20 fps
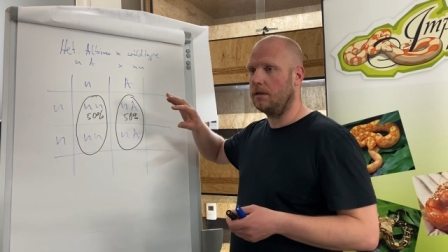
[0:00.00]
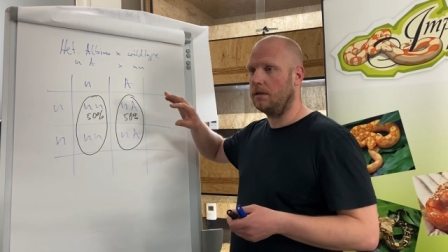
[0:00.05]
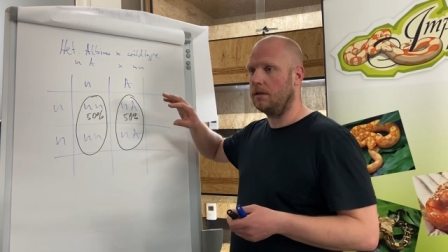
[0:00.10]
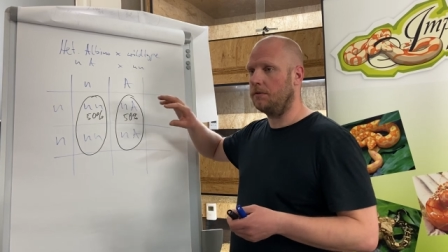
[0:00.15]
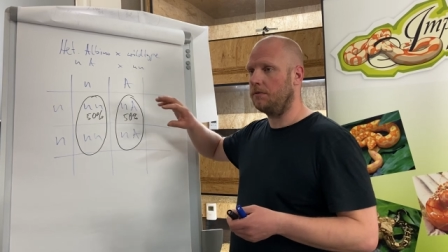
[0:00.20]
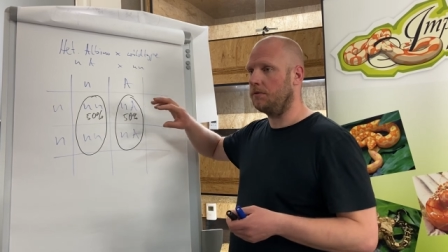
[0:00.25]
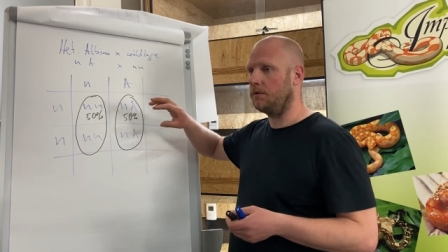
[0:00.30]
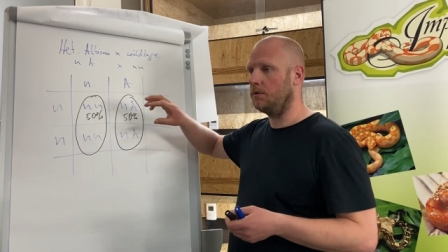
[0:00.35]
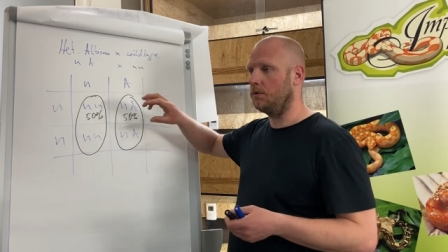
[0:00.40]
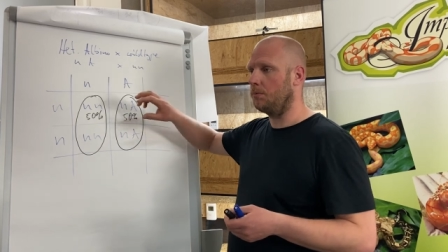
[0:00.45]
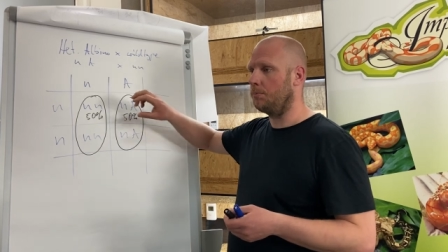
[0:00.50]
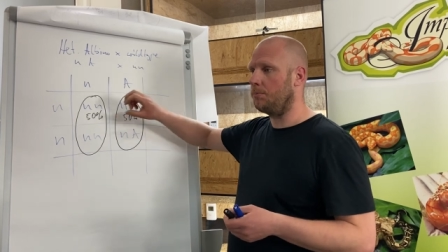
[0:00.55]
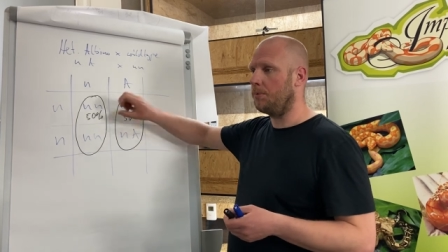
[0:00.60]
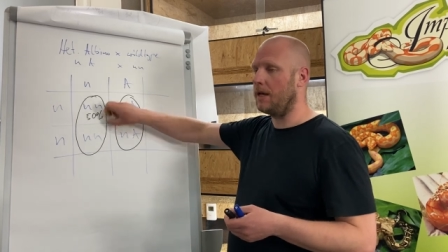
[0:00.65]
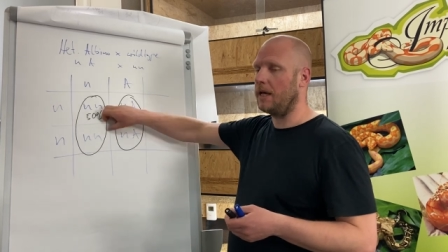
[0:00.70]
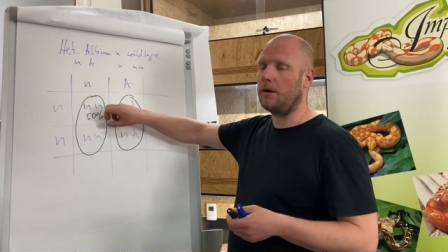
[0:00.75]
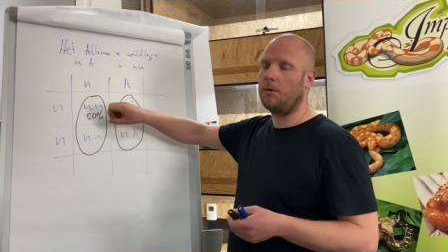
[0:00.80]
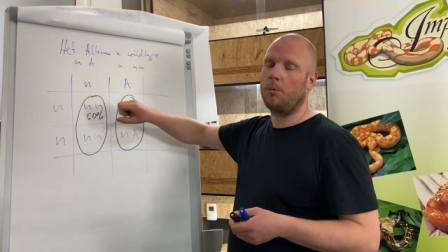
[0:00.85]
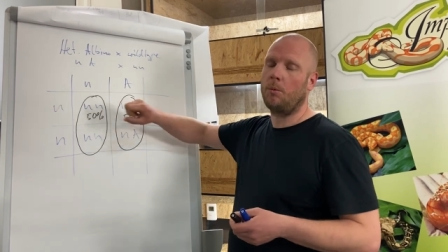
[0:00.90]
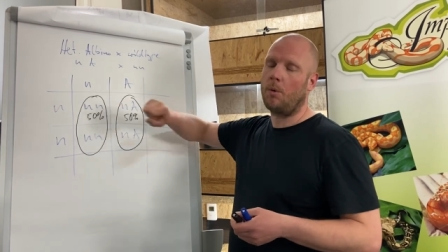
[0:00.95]
if you
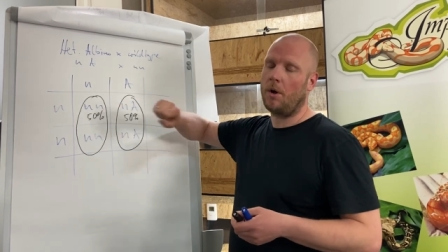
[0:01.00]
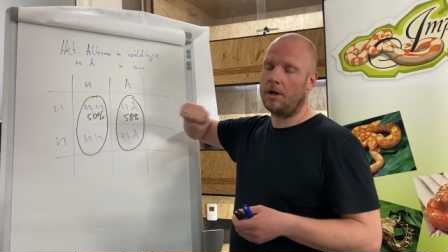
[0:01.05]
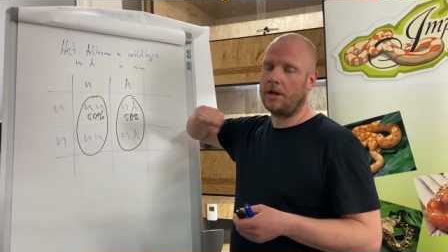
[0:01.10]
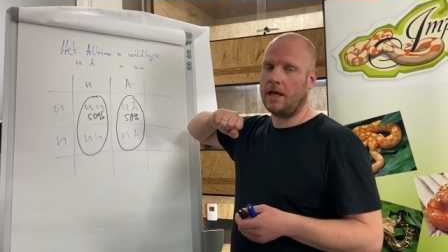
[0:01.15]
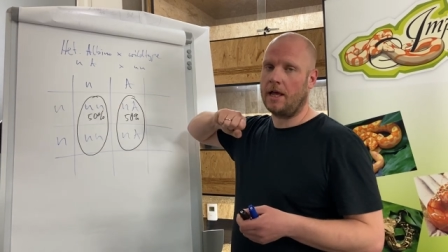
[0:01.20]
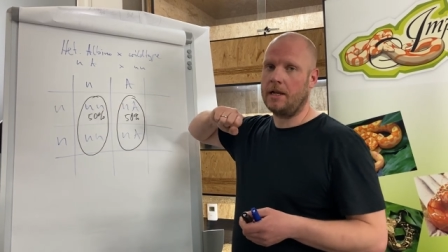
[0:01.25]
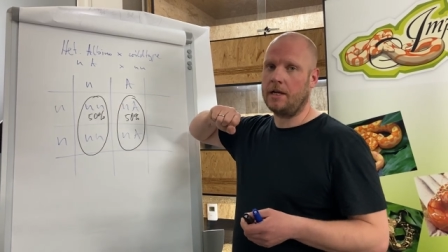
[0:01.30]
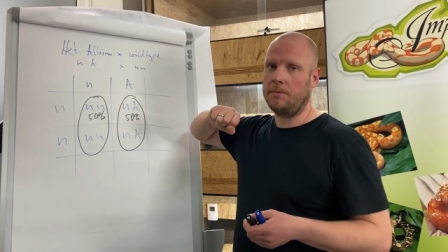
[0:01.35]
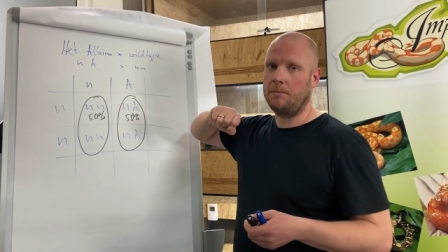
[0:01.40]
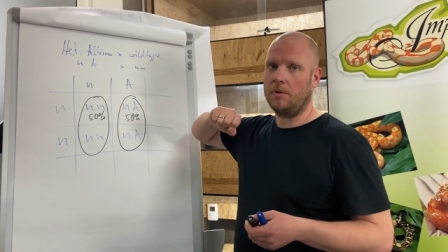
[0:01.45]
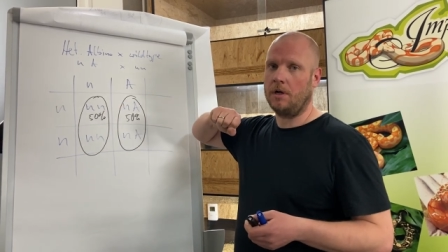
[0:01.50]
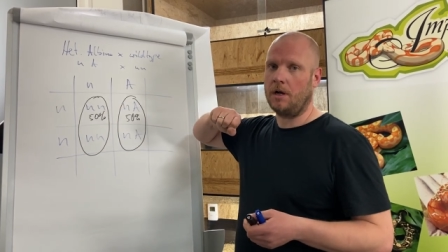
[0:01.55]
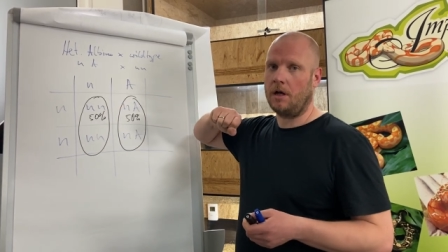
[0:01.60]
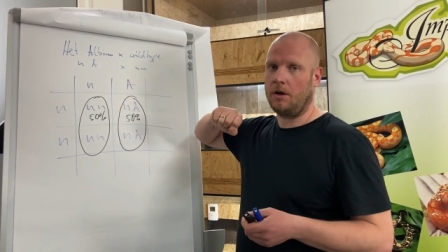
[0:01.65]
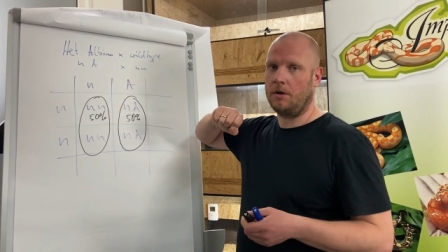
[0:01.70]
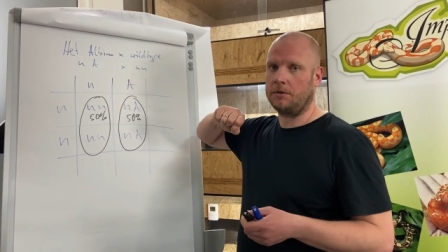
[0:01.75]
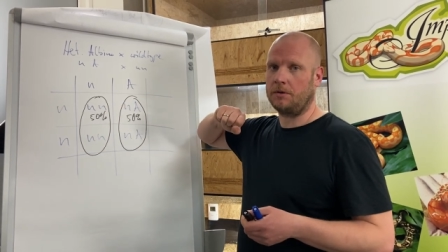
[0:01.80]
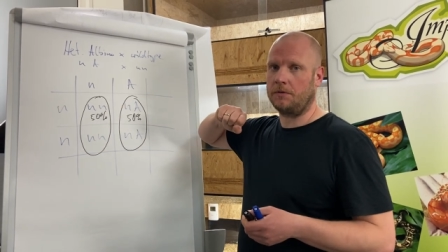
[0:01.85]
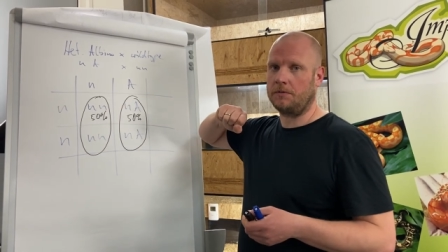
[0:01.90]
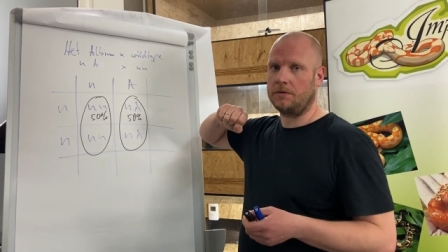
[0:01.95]
pick one animal
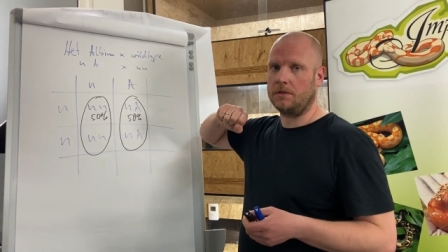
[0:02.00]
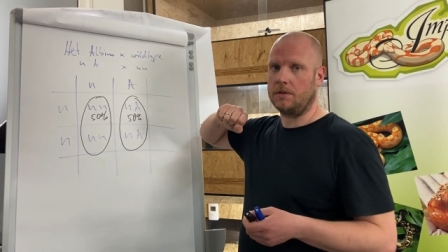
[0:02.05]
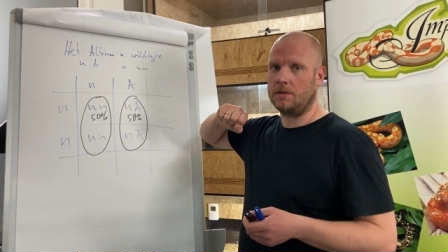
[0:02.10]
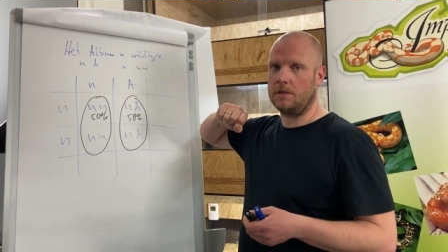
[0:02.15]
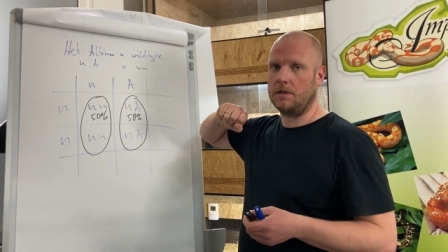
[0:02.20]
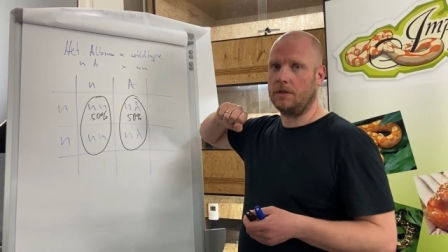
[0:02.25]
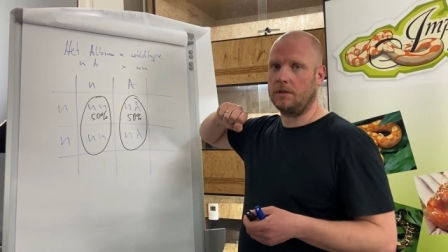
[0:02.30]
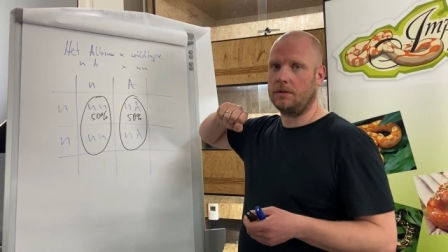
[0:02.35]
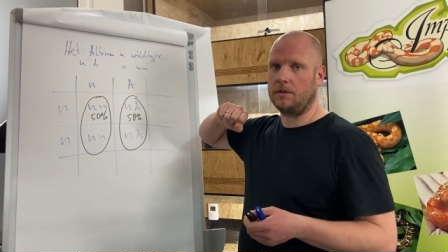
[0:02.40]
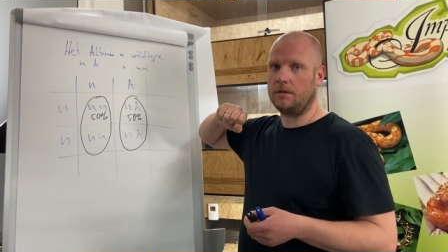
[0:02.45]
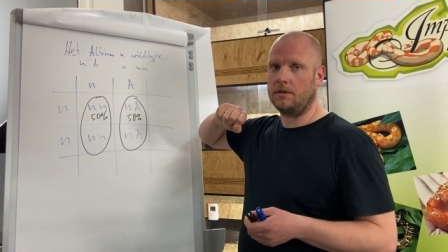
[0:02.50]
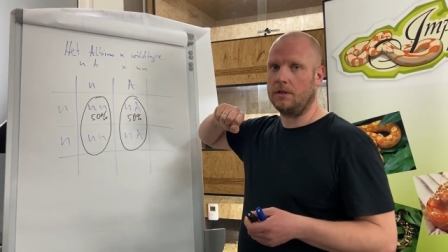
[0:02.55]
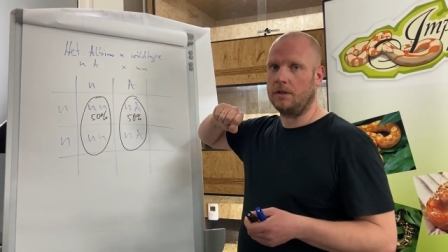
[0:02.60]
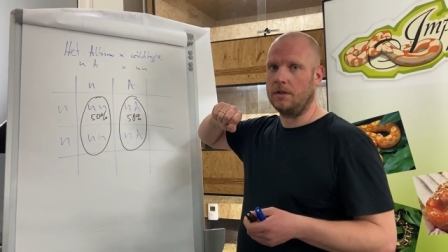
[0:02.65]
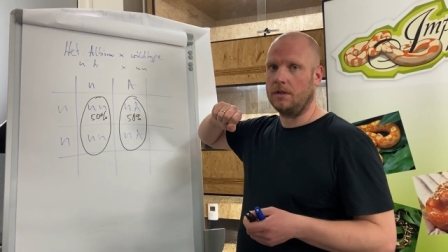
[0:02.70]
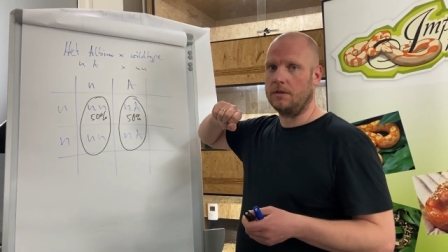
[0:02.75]
out of this litter,